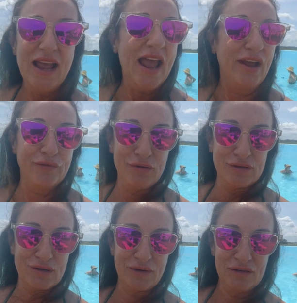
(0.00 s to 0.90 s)
If you
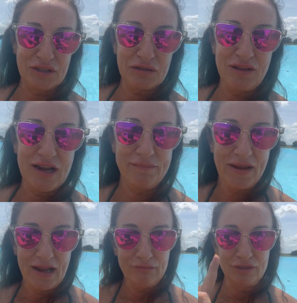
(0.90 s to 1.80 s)
use a realtor like
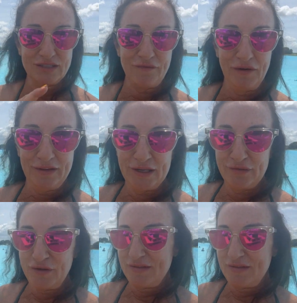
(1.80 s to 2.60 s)
me, I will definitely give you